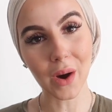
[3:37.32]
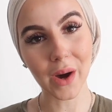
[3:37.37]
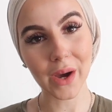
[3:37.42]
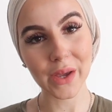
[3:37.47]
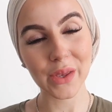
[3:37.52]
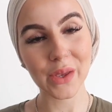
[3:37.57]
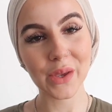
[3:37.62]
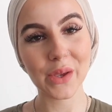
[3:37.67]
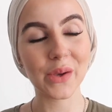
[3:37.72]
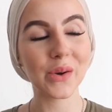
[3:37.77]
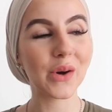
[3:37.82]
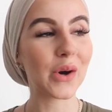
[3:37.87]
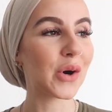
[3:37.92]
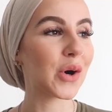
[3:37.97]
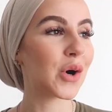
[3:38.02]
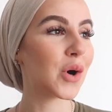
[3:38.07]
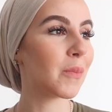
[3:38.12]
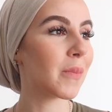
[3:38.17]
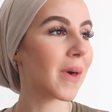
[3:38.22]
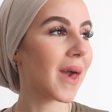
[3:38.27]
you? I
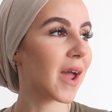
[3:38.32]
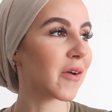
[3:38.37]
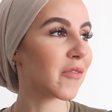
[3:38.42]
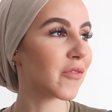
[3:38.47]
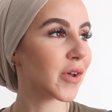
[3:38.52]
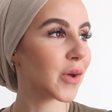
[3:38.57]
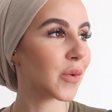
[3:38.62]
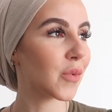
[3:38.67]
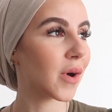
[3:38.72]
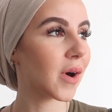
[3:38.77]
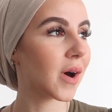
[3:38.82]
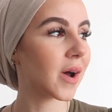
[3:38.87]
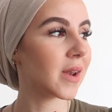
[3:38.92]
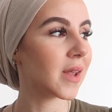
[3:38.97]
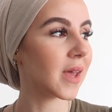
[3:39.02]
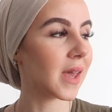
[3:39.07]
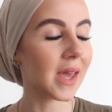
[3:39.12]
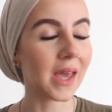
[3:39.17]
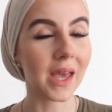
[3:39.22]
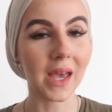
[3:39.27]
hope
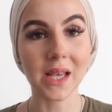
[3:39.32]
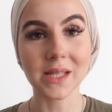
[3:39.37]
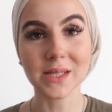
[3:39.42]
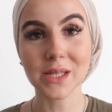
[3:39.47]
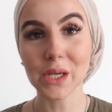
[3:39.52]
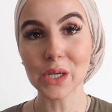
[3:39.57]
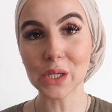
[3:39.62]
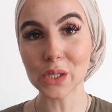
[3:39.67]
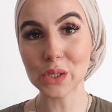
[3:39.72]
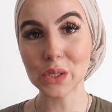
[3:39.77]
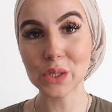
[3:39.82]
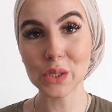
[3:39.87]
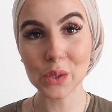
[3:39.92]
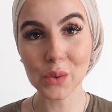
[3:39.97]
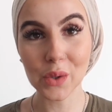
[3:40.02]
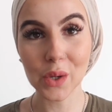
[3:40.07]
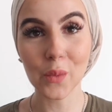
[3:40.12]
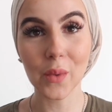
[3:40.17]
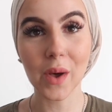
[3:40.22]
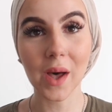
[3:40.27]
everyone is
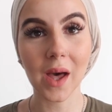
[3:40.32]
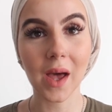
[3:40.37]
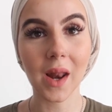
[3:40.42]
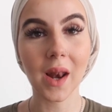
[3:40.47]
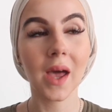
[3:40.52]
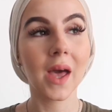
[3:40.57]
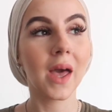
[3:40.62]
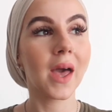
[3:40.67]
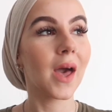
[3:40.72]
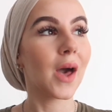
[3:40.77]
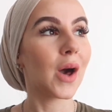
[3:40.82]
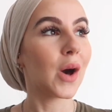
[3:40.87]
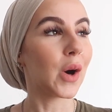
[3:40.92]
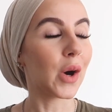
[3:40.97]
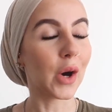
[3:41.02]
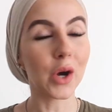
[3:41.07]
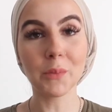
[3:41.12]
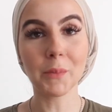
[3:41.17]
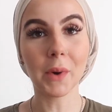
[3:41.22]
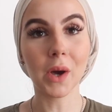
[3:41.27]
doing well.
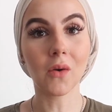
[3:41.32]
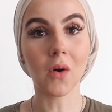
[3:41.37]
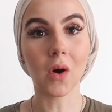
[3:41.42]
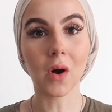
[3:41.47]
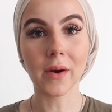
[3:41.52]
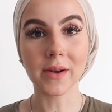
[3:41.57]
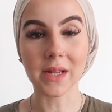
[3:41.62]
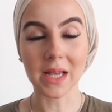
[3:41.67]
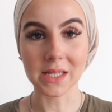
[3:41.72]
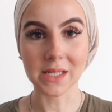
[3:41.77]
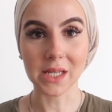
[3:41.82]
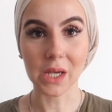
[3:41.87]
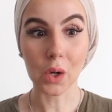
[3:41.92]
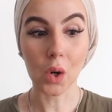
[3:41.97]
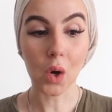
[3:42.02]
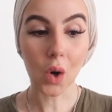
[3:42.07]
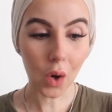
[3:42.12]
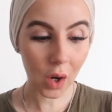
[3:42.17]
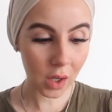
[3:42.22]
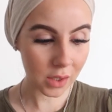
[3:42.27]
Oh my god, is it
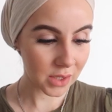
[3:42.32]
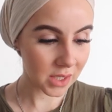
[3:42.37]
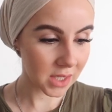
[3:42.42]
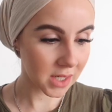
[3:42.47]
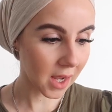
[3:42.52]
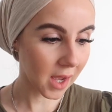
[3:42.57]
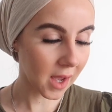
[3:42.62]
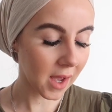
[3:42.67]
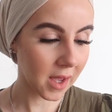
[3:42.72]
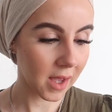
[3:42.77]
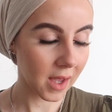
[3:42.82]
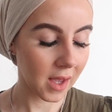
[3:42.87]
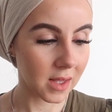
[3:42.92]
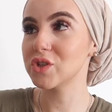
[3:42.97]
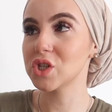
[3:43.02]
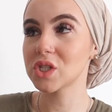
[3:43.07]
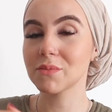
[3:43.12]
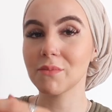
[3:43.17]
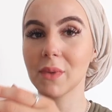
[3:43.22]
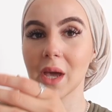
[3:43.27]
hot today? I
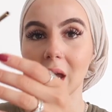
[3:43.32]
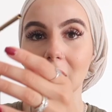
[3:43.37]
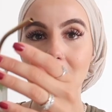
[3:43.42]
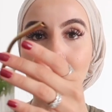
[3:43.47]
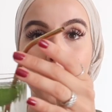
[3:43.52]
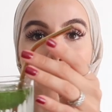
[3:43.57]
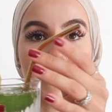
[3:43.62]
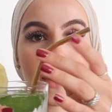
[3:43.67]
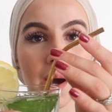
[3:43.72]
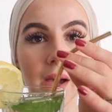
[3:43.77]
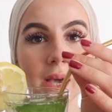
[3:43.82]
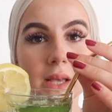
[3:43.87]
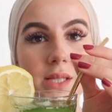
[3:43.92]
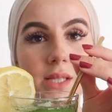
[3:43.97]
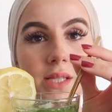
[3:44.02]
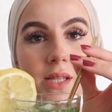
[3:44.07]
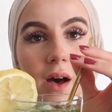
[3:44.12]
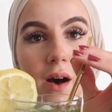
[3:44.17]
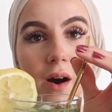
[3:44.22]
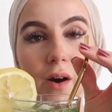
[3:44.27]
just made
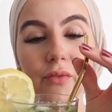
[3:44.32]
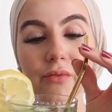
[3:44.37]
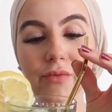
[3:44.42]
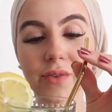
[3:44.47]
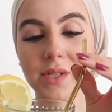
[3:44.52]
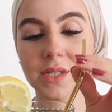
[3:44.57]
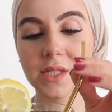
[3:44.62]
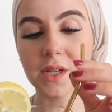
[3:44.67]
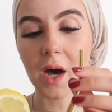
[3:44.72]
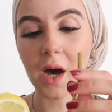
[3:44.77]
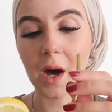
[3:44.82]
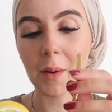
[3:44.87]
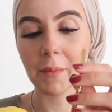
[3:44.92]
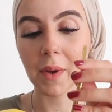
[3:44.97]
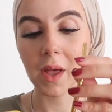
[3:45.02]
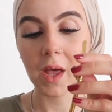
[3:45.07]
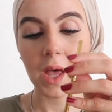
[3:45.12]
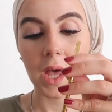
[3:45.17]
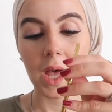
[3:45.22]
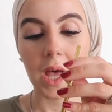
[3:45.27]
myself some
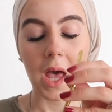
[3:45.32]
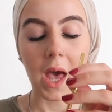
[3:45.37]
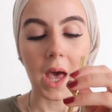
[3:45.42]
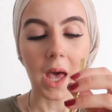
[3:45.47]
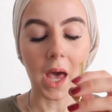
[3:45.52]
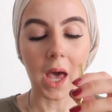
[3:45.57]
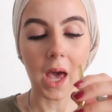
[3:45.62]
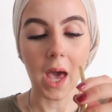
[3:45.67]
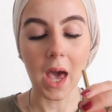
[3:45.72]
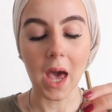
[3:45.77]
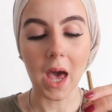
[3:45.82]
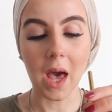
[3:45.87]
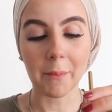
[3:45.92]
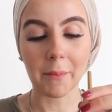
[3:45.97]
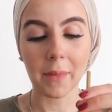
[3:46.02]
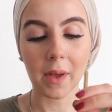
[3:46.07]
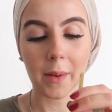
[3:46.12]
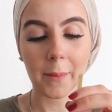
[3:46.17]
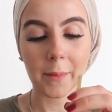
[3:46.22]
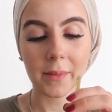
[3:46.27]

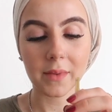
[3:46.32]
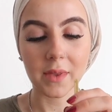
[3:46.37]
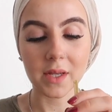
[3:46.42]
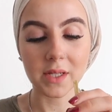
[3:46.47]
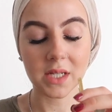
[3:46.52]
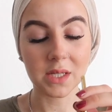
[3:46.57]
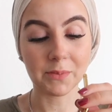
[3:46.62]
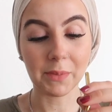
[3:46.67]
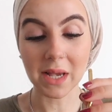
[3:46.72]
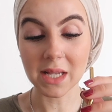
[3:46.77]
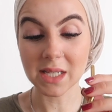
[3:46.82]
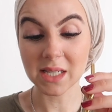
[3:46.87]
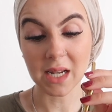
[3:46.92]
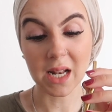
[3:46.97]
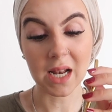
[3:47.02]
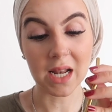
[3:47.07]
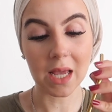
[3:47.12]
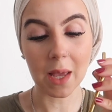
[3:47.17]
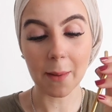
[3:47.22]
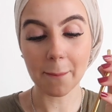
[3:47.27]
um this is
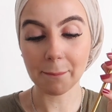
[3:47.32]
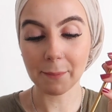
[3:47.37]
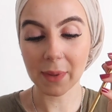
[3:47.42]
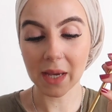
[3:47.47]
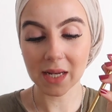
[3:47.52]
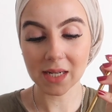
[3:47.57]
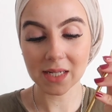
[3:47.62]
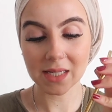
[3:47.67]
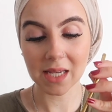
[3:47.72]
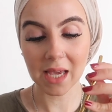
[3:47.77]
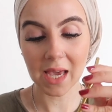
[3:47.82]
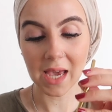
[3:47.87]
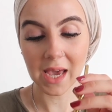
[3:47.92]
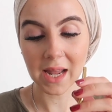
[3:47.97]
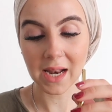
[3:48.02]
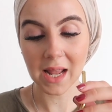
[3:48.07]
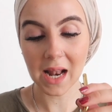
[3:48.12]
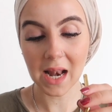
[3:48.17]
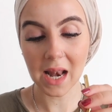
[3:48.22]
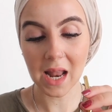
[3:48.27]
basically mint
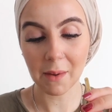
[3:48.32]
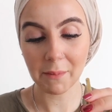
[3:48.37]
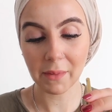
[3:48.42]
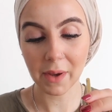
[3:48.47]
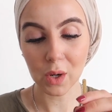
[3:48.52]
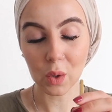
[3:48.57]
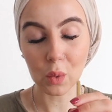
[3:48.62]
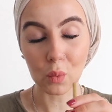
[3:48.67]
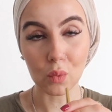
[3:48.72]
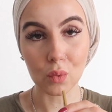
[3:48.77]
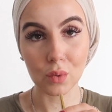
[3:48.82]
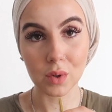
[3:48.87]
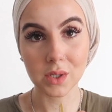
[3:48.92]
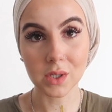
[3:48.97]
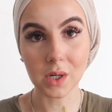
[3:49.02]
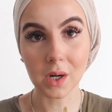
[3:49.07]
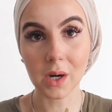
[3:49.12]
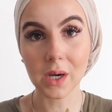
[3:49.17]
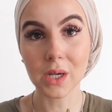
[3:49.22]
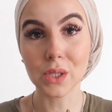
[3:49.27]
and lemon
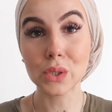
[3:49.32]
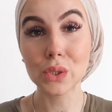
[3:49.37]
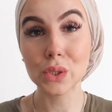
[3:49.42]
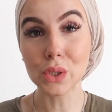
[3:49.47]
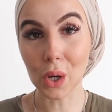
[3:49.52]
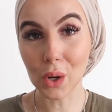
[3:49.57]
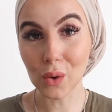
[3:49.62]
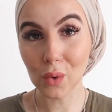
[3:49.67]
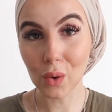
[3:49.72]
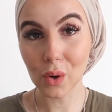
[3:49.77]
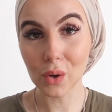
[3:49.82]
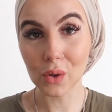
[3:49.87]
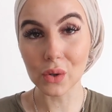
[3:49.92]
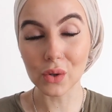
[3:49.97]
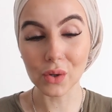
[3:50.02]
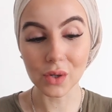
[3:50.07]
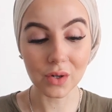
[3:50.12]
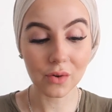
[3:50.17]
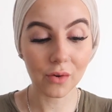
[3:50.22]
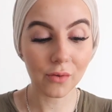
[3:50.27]
water it's so
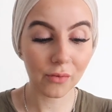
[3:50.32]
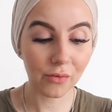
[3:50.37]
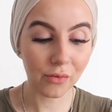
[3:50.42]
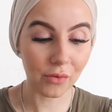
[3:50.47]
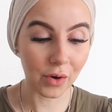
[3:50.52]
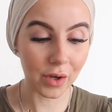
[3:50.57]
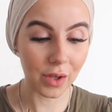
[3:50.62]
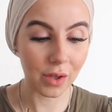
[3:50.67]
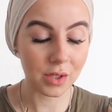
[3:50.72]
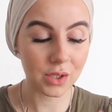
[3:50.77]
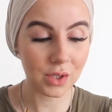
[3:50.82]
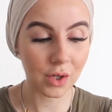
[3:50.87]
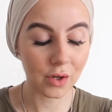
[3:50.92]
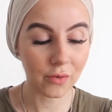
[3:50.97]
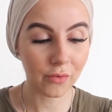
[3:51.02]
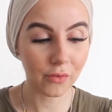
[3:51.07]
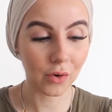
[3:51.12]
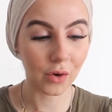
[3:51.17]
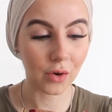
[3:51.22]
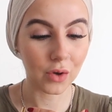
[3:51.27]
good for you good
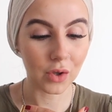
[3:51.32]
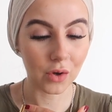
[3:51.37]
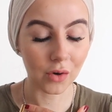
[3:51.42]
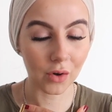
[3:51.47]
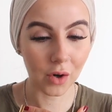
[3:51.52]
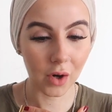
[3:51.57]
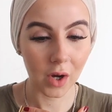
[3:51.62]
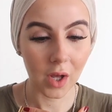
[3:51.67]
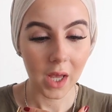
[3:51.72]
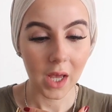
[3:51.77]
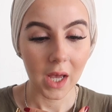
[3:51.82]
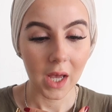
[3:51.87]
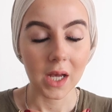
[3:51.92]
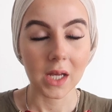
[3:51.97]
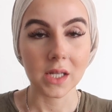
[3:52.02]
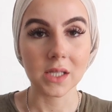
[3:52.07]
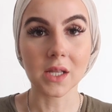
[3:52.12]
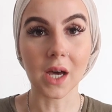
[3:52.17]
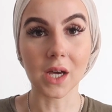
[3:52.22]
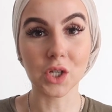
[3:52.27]
for your
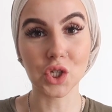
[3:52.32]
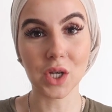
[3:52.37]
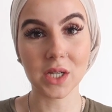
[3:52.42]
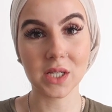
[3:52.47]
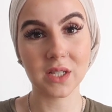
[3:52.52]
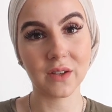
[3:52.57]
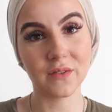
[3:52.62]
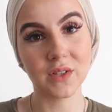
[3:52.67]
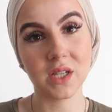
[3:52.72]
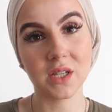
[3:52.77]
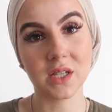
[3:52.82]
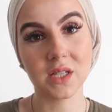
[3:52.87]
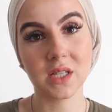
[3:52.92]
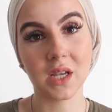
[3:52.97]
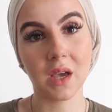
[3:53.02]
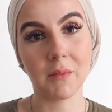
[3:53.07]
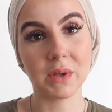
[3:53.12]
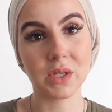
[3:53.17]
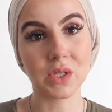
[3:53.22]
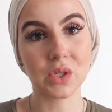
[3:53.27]
digestive
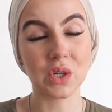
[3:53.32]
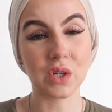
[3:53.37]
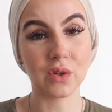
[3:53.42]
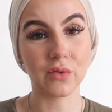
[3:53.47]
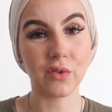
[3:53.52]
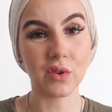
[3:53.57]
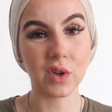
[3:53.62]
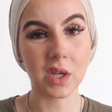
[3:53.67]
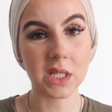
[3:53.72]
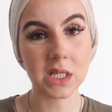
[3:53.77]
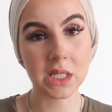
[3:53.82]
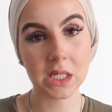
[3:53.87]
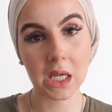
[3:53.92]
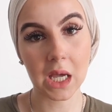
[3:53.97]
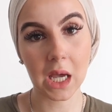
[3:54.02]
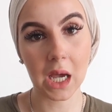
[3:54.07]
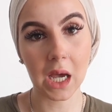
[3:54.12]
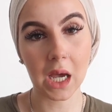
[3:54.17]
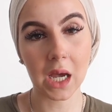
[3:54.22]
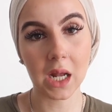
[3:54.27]
system it's good for your
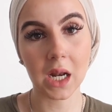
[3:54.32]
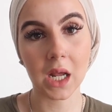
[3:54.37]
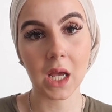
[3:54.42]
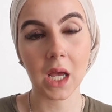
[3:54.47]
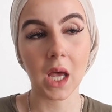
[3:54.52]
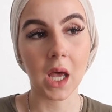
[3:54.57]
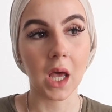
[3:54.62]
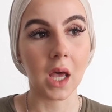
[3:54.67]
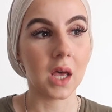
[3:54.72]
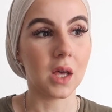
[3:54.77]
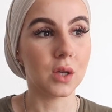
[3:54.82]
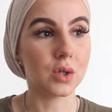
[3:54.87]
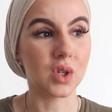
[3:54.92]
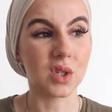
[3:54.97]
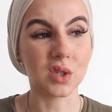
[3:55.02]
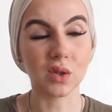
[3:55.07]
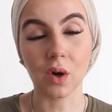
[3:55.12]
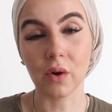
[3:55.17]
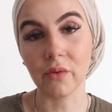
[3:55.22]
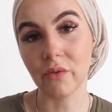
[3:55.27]
skin it's
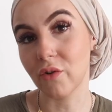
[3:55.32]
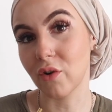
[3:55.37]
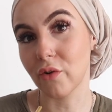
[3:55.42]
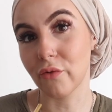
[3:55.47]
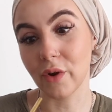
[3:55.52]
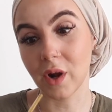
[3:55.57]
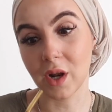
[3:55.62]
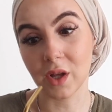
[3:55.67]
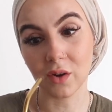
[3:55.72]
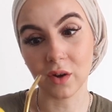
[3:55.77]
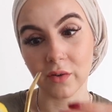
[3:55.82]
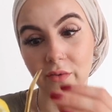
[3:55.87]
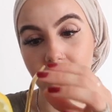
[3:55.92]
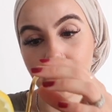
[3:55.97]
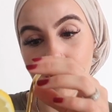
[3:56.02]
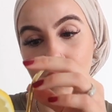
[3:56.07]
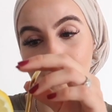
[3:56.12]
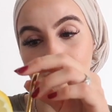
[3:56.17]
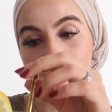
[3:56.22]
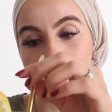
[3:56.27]
just overall really good for
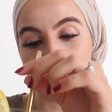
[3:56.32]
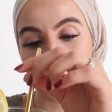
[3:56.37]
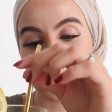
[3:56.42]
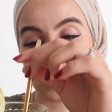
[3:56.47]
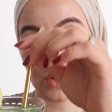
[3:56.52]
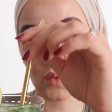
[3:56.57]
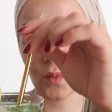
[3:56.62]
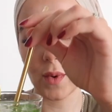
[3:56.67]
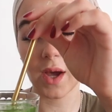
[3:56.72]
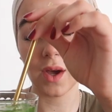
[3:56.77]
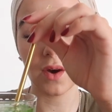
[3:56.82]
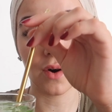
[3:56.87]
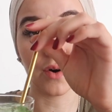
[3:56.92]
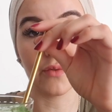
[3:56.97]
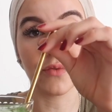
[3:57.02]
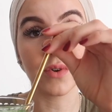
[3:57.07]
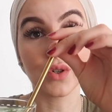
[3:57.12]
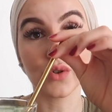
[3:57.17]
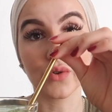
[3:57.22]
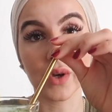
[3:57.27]
you and it's a good way of
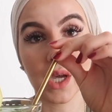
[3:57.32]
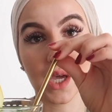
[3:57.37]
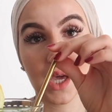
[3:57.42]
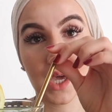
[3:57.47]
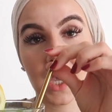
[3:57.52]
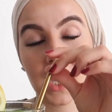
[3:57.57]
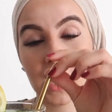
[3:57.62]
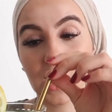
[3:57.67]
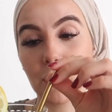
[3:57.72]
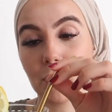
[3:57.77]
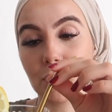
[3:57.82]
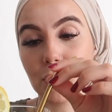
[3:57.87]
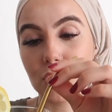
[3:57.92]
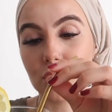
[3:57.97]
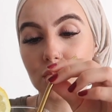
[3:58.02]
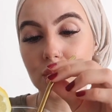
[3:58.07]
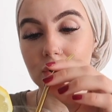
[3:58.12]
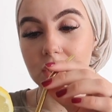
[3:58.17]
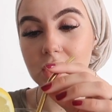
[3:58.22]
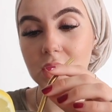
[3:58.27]
drinking more
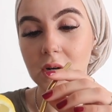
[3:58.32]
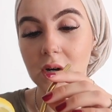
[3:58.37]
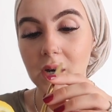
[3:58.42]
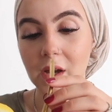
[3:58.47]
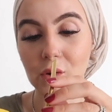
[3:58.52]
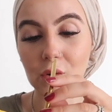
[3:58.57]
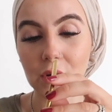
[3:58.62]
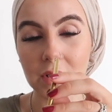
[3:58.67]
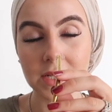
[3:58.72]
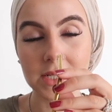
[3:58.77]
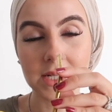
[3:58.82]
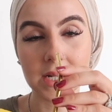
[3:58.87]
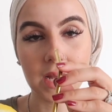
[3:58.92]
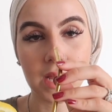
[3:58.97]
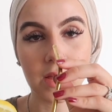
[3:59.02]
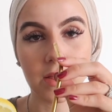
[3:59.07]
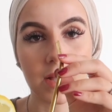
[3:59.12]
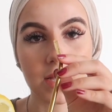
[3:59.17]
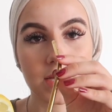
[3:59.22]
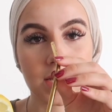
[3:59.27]
water and
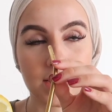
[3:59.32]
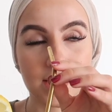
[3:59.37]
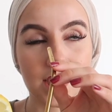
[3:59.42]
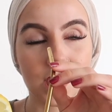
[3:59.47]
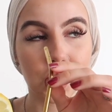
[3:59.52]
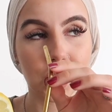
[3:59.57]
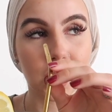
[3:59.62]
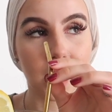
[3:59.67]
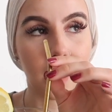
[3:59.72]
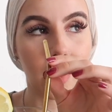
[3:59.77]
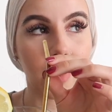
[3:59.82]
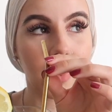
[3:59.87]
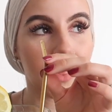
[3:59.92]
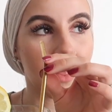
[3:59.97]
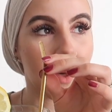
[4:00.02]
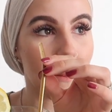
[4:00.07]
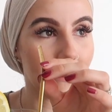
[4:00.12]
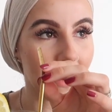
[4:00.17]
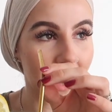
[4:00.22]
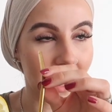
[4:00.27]
honestly this is literally
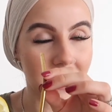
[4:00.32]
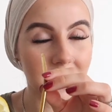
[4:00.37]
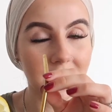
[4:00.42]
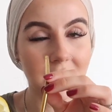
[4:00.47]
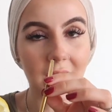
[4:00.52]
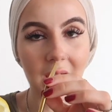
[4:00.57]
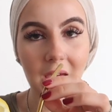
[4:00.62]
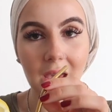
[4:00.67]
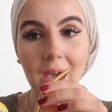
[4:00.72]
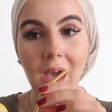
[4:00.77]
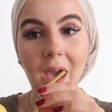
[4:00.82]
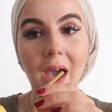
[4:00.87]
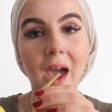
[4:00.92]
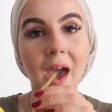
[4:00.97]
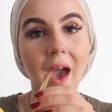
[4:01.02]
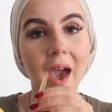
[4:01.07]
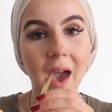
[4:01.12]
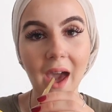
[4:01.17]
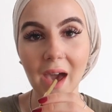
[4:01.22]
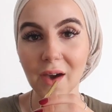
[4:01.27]
the best thing
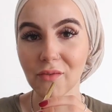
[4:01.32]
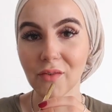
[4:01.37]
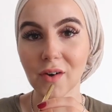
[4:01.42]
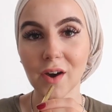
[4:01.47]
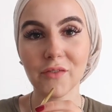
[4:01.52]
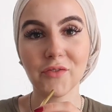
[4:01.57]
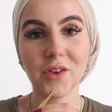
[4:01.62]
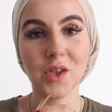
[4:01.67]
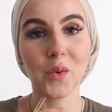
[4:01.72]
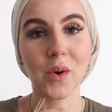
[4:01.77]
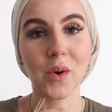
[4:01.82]
ever if you